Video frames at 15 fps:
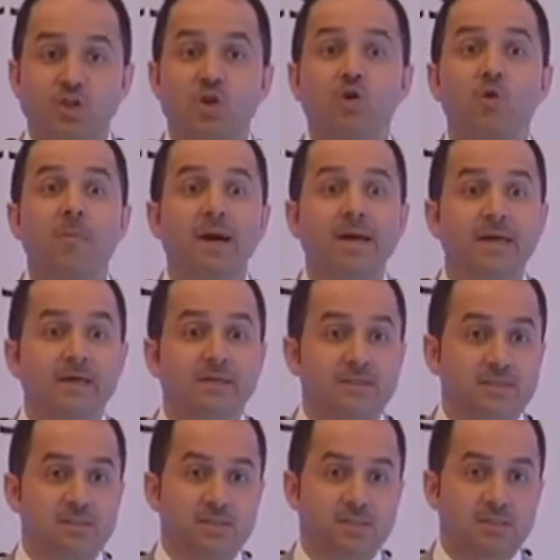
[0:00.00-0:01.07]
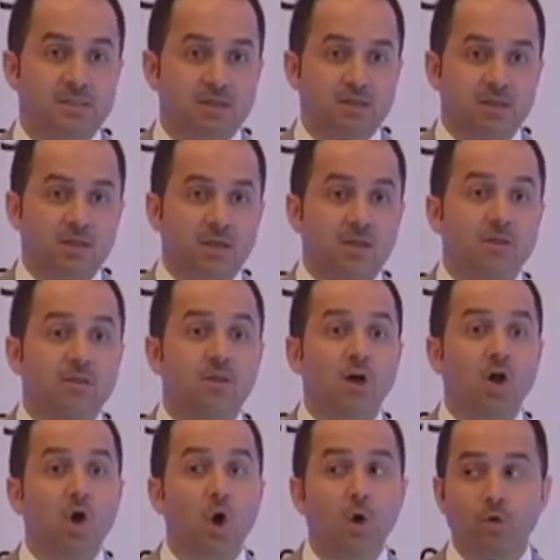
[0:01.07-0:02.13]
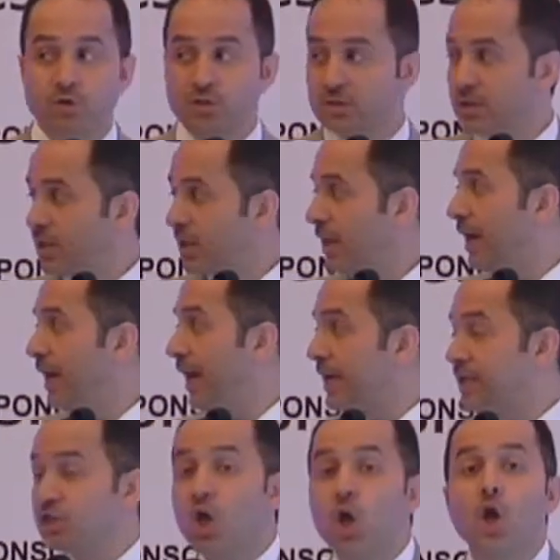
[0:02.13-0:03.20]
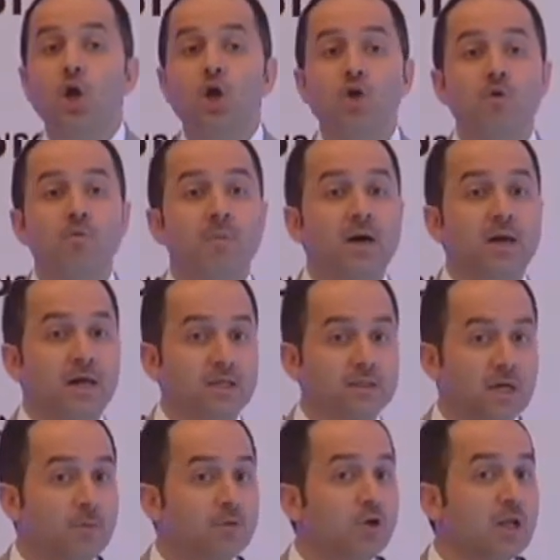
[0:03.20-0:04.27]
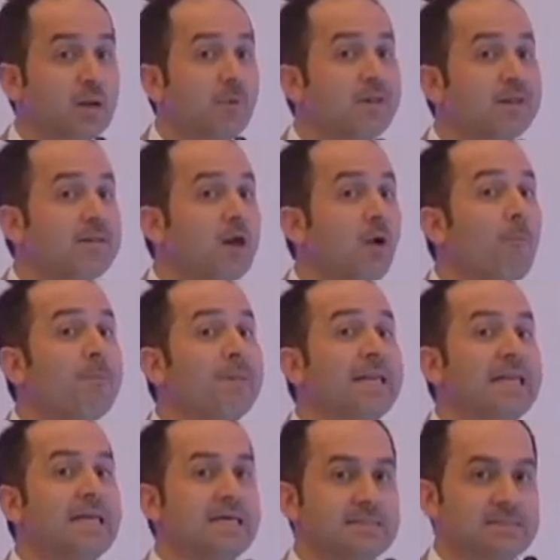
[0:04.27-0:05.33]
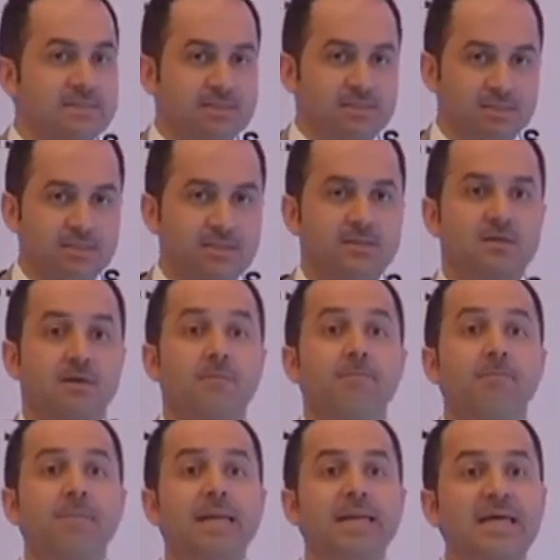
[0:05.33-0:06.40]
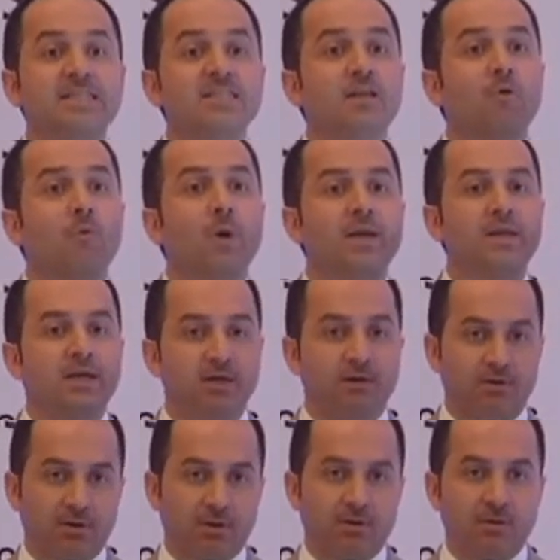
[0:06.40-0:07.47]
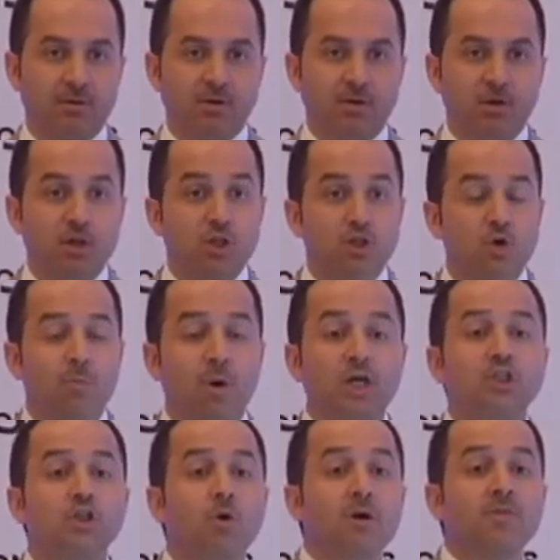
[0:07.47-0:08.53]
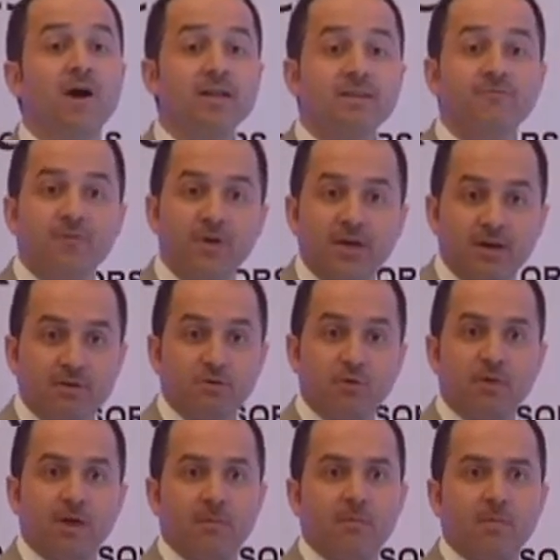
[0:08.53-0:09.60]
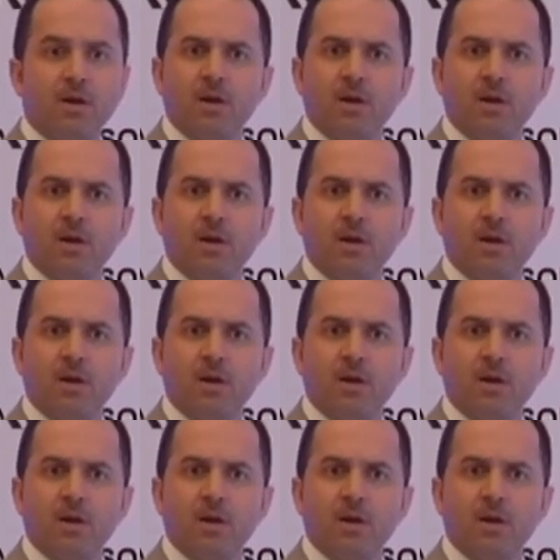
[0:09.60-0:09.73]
humongous. The cost is humongous. I'm talking about now millions, millions in one year. So by showing that figure to them,